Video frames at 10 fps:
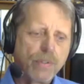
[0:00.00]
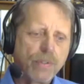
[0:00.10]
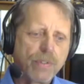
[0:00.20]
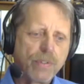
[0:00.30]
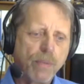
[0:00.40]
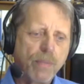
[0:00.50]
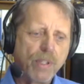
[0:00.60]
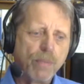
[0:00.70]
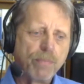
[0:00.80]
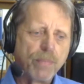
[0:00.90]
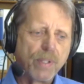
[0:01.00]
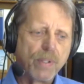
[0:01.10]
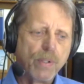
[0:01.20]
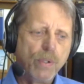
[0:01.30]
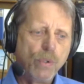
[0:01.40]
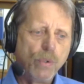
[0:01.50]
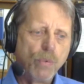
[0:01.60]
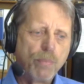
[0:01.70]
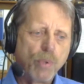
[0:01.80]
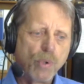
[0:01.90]
some of them who
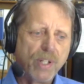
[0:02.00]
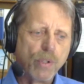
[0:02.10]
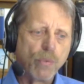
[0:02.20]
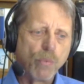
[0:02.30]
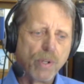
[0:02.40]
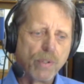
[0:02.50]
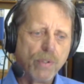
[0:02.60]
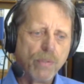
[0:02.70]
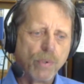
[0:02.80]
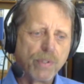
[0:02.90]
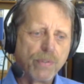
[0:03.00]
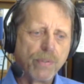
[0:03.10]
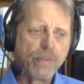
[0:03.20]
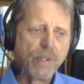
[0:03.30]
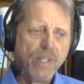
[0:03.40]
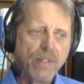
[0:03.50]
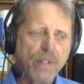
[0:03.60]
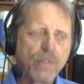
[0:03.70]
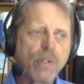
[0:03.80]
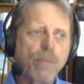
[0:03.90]
report hearing one or two voices.
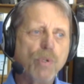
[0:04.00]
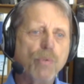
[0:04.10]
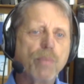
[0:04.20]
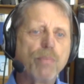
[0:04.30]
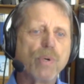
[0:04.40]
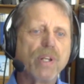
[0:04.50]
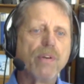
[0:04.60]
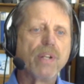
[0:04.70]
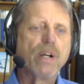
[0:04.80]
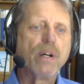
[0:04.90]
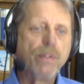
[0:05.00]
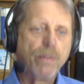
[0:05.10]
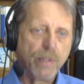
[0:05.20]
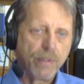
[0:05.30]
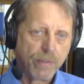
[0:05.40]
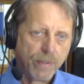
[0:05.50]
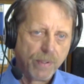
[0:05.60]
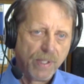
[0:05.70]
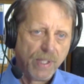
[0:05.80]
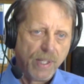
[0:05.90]
There's some who report hearing hundreds.
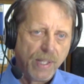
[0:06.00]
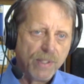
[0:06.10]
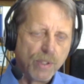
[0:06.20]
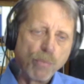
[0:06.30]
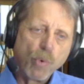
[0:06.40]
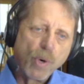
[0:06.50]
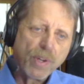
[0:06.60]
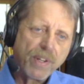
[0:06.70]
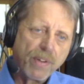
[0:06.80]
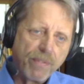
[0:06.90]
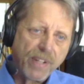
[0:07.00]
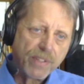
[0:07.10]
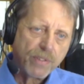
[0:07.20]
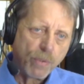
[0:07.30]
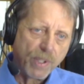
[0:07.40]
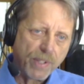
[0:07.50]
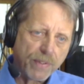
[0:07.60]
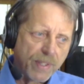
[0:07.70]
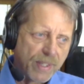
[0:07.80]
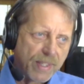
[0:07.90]
And the more they're infested
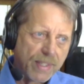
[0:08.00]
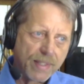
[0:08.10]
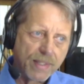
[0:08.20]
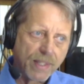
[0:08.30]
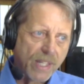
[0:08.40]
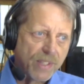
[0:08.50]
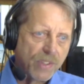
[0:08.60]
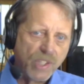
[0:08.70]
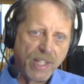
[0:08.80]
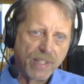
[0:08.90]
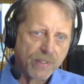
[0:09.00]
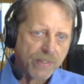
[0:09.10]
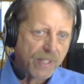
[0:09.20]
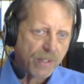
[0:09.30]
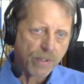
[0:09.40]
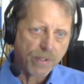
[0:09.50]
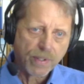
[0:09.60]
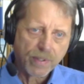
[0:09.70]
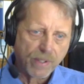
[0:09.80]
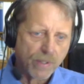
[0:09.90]
with, the less chance they're
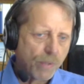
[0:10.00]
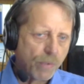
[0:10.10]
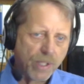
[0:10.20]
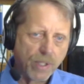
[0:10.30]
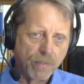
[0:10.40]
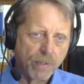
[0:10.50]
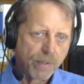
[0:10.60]
going to recover.